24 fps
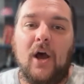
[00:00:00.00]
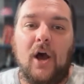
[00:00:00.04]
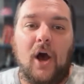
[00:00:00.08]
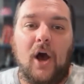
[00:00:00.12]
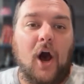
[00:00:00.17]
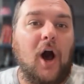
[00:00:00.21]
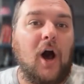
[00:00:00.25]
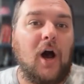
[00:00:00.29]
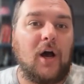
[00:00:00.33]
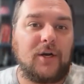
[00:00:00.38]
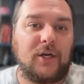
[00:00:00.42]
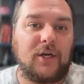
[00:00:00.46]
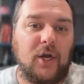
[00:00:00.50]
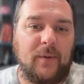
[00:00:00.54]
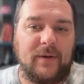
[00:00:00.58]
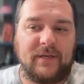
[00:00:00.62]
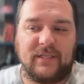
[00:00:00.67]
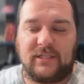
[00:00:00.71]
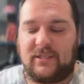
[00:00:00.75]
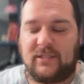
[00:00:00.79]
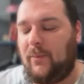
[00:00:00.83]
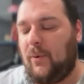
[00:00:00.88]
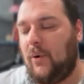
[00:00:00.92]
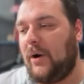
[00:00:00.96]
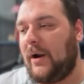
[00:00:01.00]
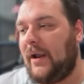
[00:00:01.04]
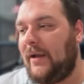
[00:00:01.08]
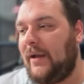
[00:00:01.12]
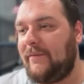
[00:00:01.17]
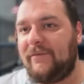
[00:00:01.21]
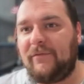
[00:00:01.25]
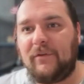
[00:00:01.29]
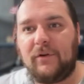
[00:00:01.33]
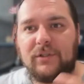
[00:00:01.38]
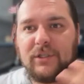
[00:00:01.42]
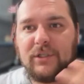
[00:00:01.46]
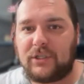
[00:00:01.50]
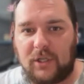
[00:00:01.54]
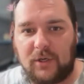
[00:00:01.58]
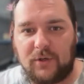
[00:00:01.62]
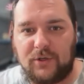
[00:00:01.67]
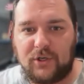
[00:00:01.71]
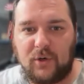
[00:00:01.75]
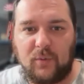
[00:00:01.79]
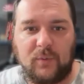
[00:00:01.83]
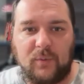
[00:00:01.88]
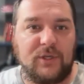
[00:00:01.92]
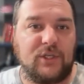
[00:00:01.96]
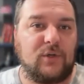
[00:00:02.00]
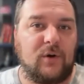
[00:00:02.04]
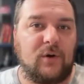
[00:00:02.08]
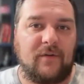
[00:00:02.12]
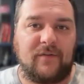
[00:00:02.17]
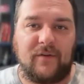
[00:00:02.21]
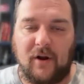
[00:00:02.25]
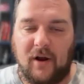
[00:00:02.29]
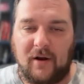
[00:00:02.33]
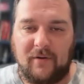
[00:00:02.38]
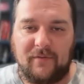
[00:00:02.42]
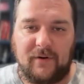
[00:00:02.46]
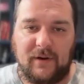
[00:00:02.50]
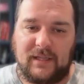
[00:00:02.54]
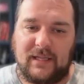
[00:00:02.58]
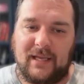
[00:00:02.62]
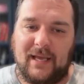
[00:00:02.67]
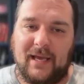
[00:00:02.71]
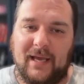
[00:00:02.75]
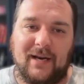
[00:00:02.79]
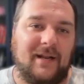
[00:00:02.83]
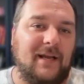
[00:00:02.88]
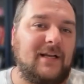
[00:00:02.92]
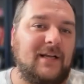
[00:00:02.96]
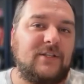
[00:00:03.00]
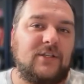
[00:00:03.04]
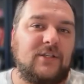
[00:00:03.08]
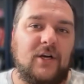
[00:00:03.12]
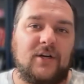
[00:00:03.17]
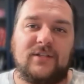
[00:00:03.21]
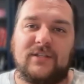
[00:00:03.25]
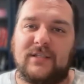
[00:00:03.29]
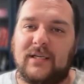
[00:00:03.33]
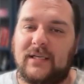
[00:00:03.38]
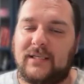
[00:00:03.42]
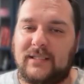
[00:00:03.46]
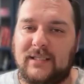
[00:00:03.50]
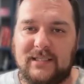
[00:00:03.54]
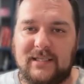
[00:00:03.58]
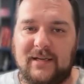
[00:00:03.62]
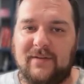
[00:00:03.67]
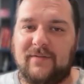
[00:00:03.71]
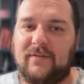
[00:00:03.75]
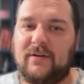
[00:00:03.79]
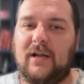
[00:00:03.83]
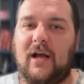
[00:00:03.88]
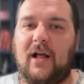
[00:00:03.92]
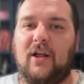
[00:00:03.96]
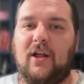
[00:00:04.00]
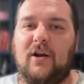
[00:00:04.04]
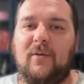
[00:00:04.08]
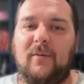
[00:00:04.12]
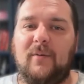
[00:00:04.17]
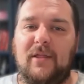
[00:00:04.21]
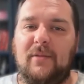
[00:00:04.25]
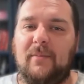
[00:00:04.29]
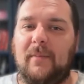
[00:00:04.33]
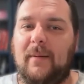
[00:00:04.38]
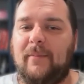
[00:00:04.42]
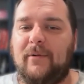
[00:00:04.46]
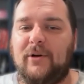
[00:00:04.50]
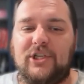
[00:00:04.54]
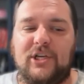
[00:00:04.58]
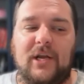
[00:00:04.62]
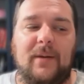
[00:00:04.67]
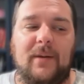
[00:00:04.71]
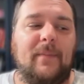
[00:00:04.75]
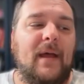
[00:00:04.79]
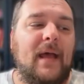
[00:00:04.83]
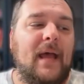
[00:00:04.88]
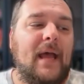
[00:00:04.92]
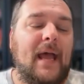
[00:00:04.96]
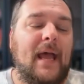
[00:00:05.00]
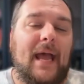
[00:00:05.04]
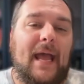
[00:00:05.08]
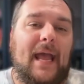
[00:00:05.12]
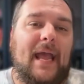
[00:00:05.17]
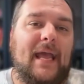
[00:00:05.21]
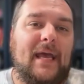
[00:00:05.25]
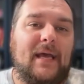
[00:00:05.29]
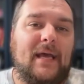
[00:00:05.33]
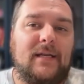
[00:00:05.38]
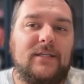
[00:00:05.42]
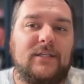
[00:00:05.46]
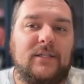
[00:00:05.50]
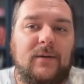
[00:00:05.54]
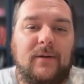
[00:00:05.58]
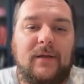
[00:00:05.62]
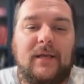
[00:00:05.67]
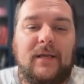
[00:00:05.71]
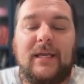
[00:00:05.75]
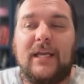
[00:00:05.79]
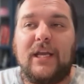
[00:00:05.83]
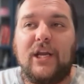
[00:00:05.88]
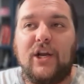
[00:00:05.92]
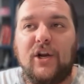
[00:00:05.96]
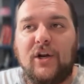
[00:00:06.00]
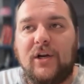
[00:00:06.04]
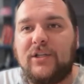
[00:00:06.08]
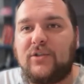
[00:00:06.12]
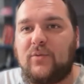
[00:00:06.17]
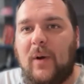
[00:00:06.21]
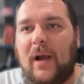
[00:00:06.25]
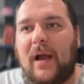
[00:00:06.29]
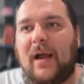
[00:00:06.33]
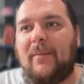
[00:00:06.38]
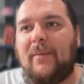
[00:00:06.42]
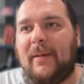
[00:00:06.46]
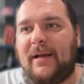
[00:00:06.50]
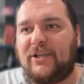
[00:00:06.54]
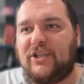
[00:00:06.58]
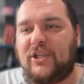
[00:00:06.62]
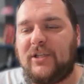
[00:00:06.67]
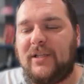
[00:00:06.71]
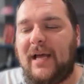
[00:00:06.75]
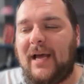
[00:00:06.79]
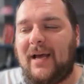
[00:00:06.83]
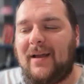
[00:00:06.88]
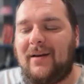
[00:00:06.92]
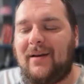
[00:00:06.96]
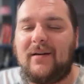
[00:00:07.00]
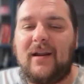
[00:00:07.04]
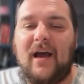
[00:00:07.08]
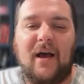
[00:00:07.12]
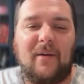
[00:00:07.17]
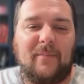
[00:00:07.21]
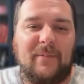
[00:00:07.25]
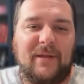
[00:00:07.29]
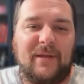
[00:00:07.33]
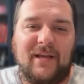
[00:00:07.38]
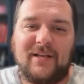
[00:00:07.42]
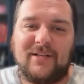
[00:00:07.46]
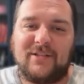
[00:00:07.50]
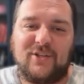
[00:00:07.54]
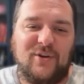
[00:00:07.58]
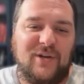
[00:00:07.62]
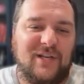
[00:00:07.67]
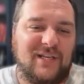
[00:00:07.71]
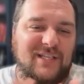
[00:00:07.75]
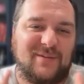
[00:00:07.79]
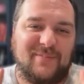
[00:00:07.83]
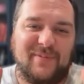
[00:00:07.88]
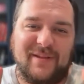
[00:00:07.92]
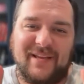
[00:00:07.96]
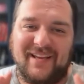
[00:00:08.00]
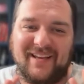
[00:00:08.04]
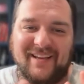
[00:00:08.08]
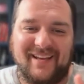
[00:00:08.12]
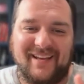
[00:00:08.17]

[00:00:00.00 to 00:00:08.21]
ongoing support. And full disclosure, we do have an offer at the end. It's our $67 a month membership. And here is why I mentioned that, not because you need to be